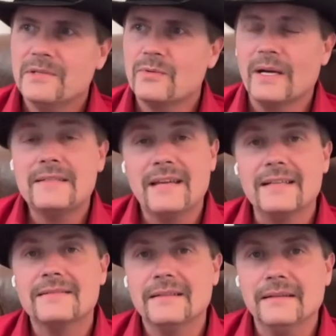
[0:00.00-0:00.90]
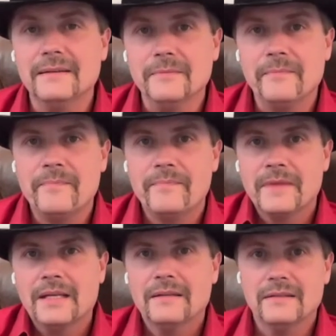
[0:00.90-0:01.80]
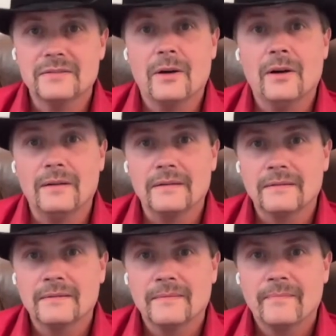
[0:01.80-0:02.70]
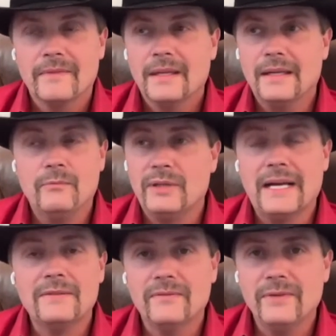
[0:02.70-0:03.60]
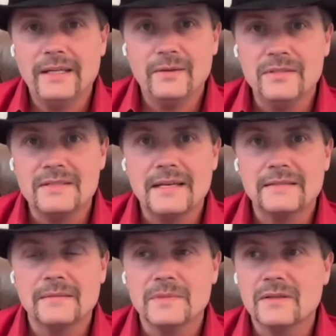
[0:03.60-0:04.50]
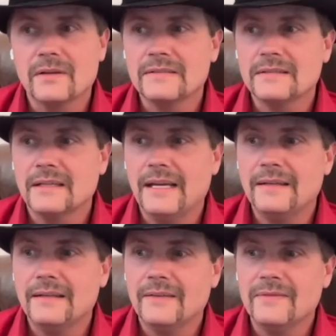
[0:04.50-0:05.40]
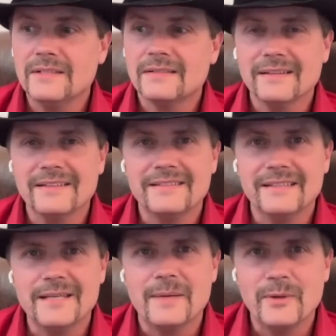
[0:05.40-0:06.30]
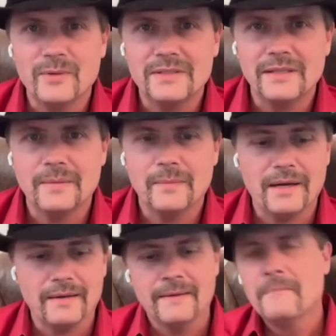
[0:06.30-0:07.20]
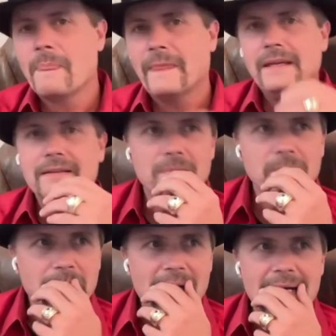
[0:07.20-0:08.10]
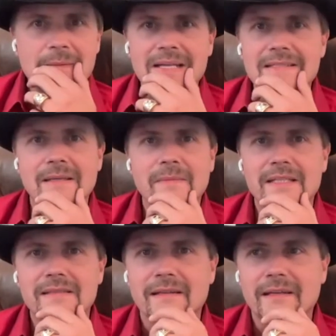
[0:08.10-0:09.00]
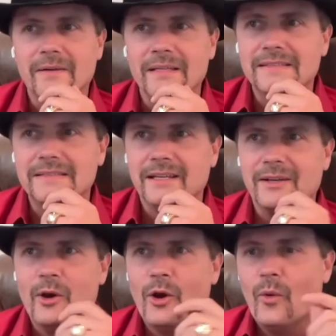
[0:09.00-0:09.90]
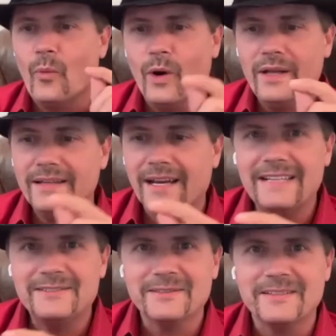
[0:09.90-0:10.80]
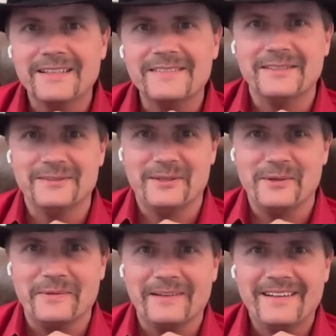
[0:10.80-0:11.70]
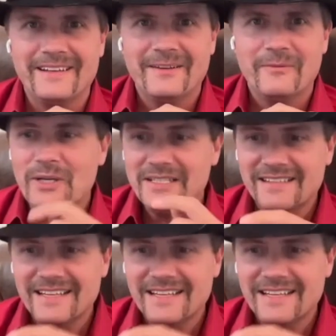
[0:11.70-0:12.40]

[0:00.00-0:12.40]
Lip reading: So I texted him the song without the video, just texted him the song. I said, hey, give this a listen and tell me what you think about it. He hits me back about 10 minutes later and he said, what did I just listen to? What is